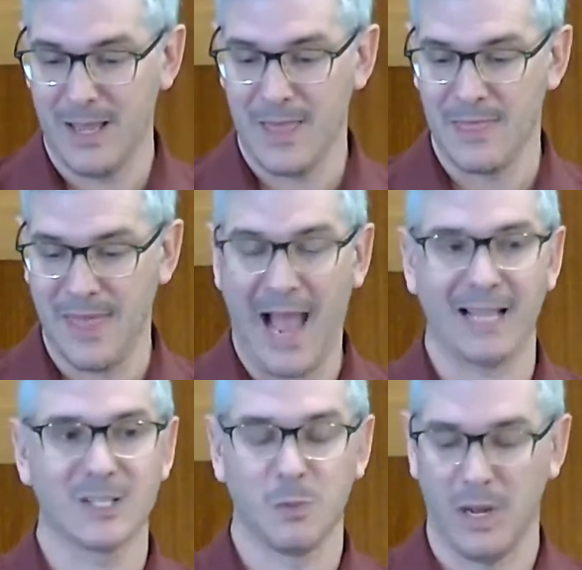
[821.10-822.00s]

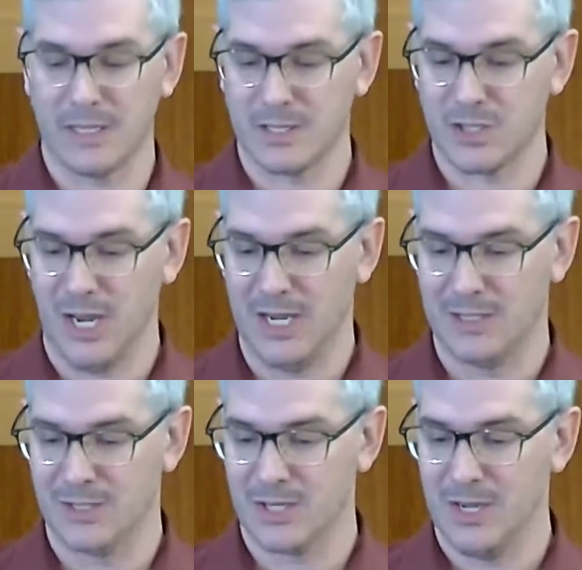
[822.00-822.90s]
That's what's
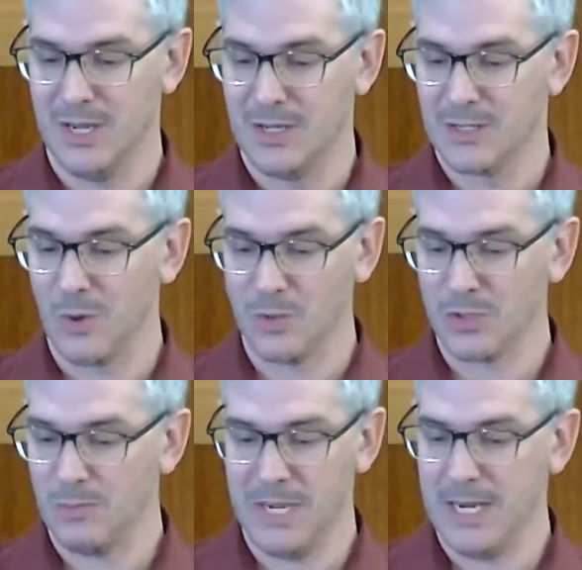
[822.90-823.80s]
changed.
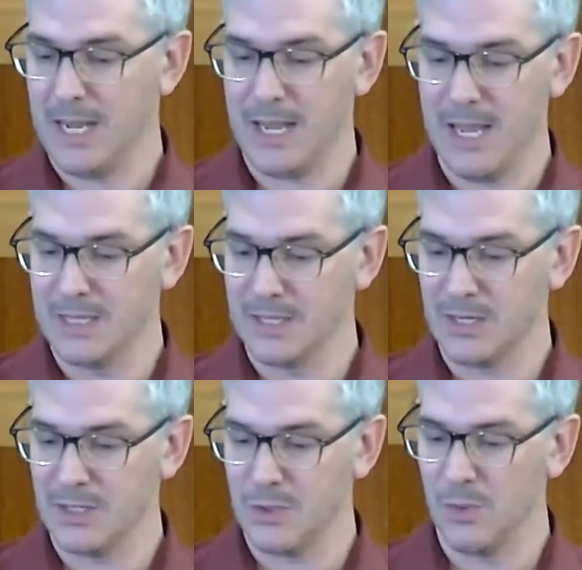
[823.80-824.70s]
Social media isn't a
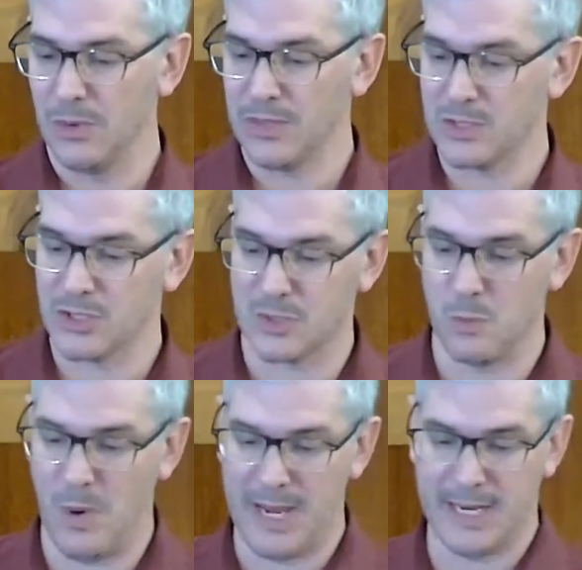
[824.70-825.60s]
tool that's just
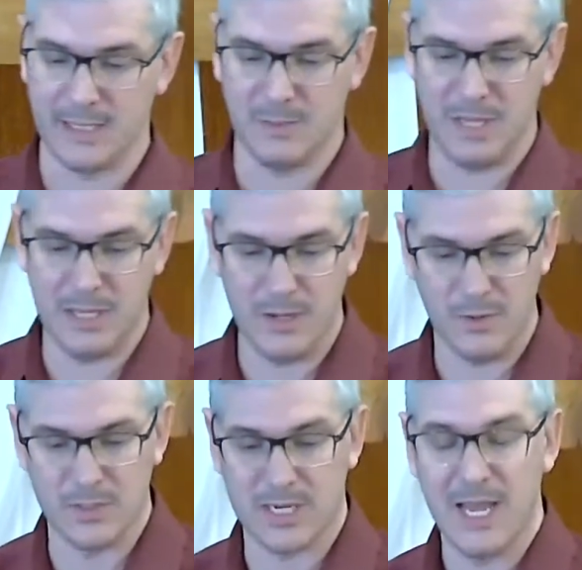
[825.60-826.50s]
waiting to be
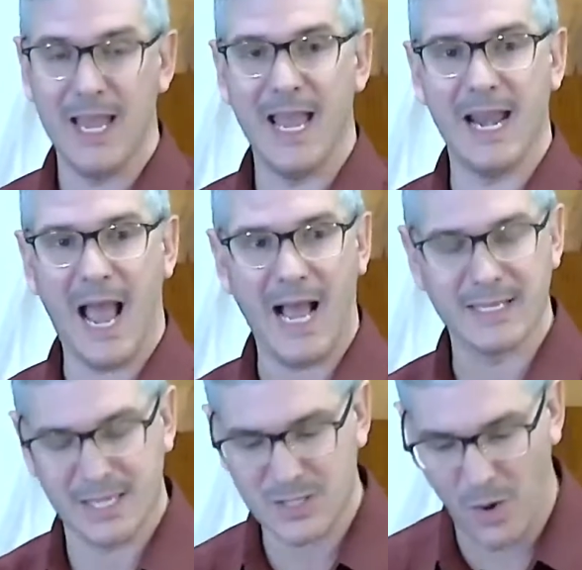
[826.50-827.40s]
used. It has
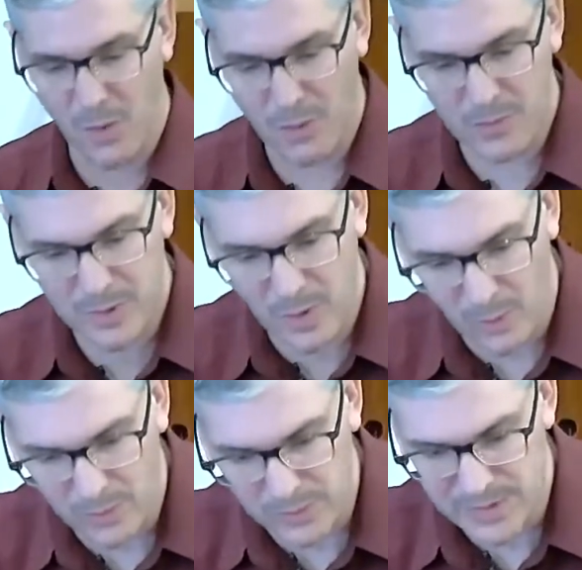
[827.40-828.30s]
its own
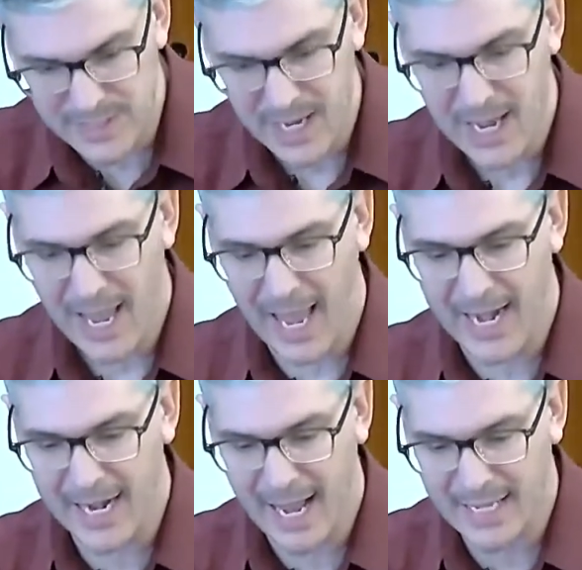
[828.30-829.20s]
goals, and
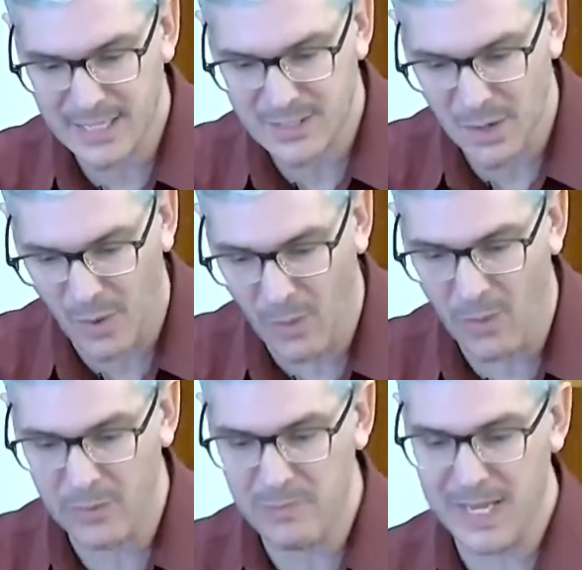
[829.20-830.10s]
it has its
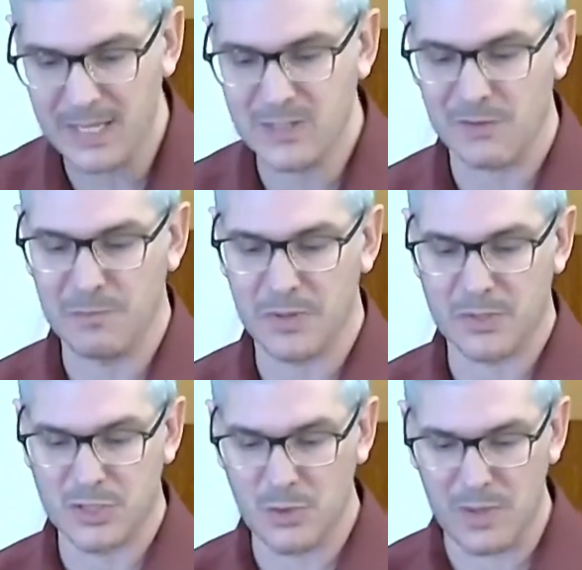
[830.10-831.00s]
own means of
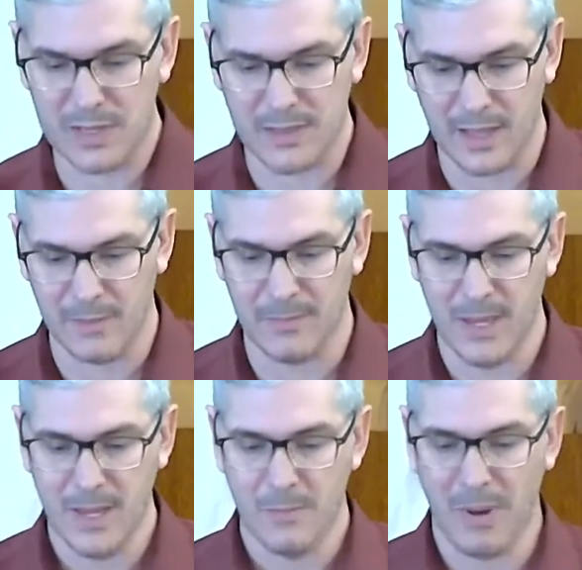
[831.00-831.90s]
pursuing them
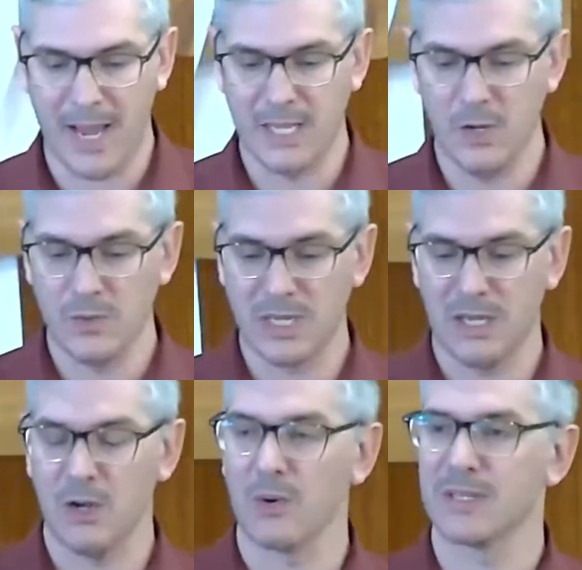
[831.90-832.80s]
by using
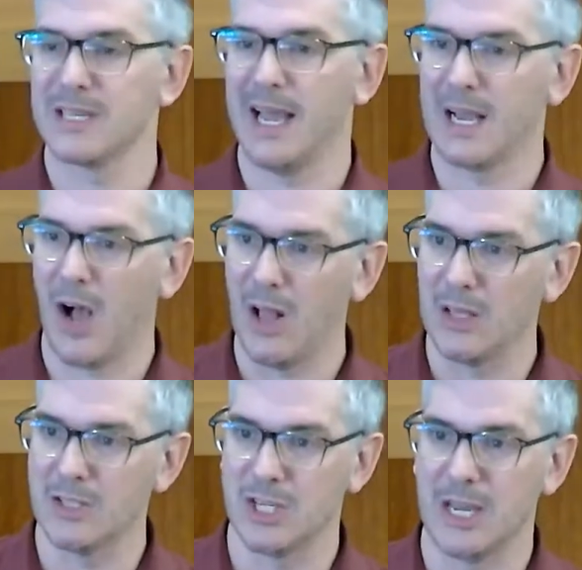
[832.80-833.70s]
your
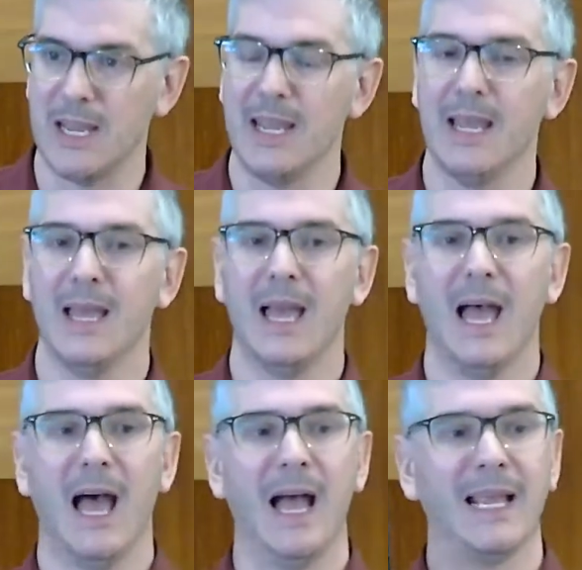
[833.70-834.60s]
psychology
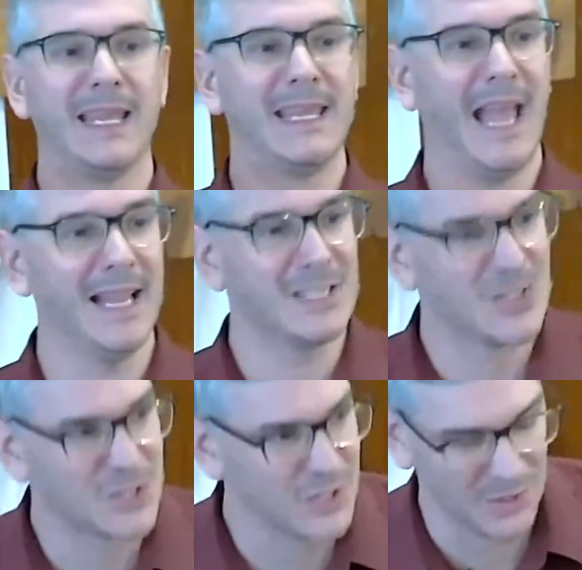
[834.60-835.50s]

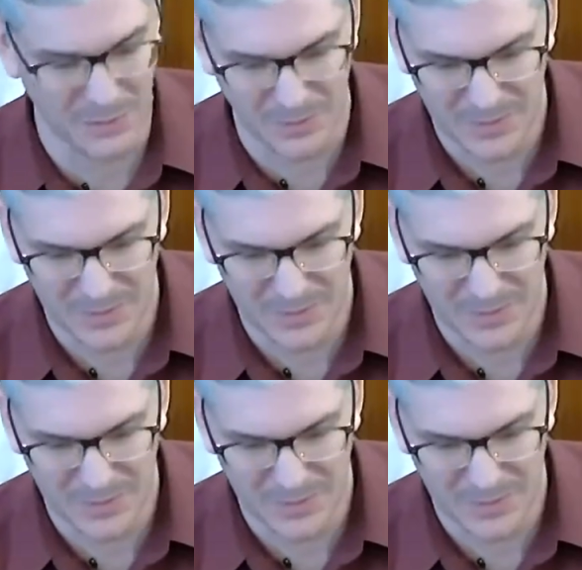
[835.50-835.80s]
against you.